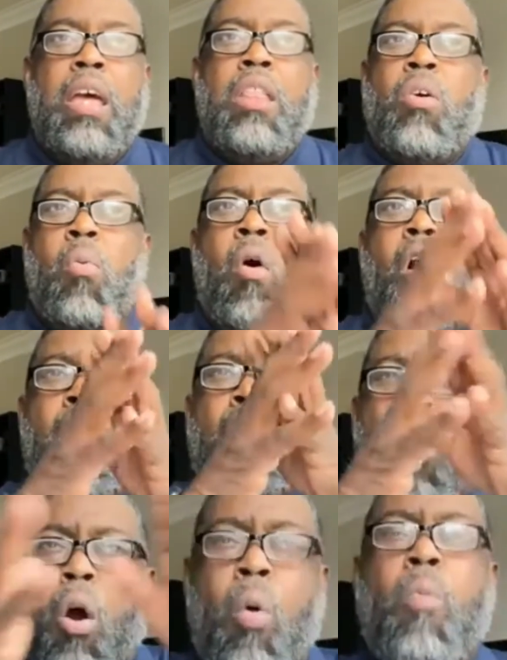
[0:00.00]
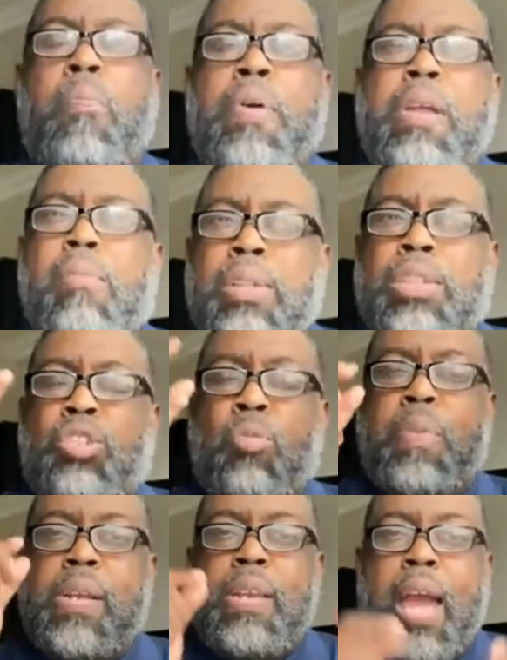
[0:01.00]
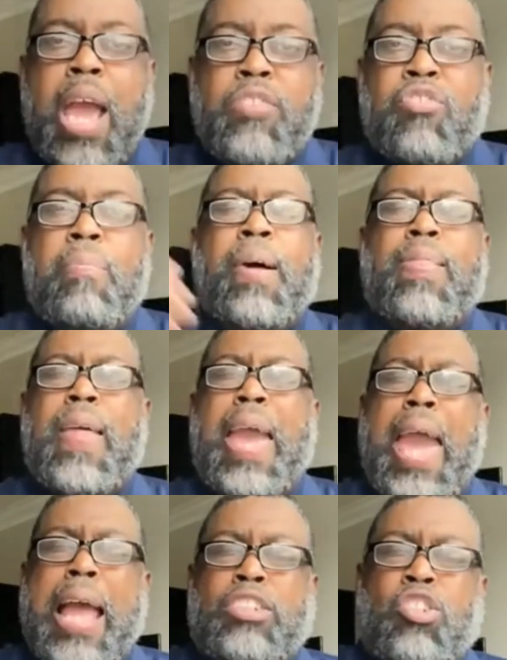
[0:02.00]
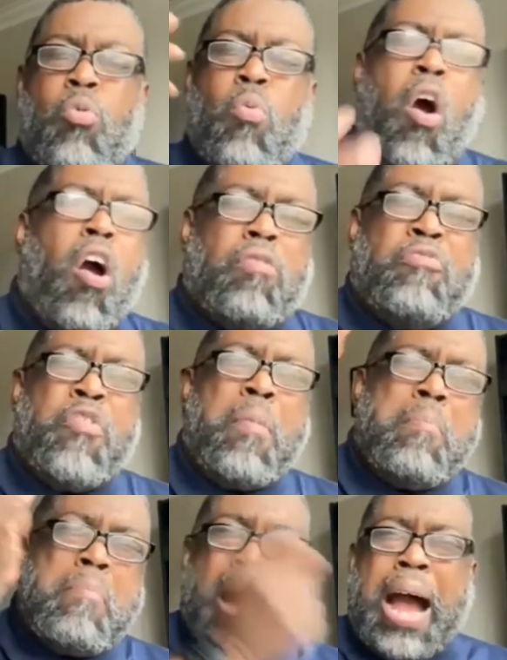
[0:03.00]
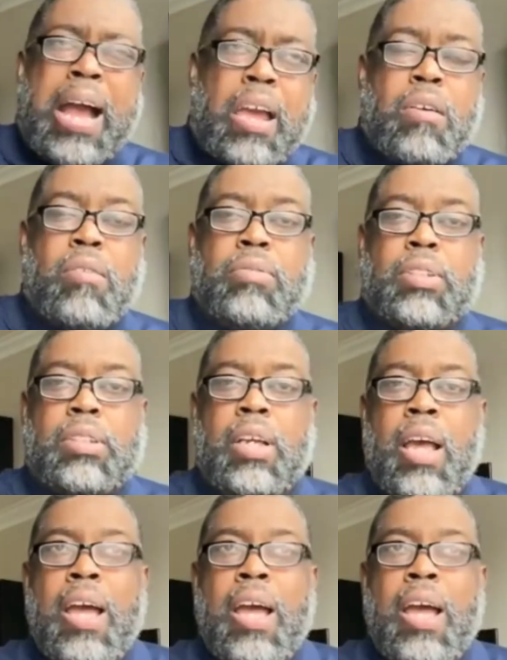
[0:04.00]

The water opened. It was supernatural, but they had to walk for miles.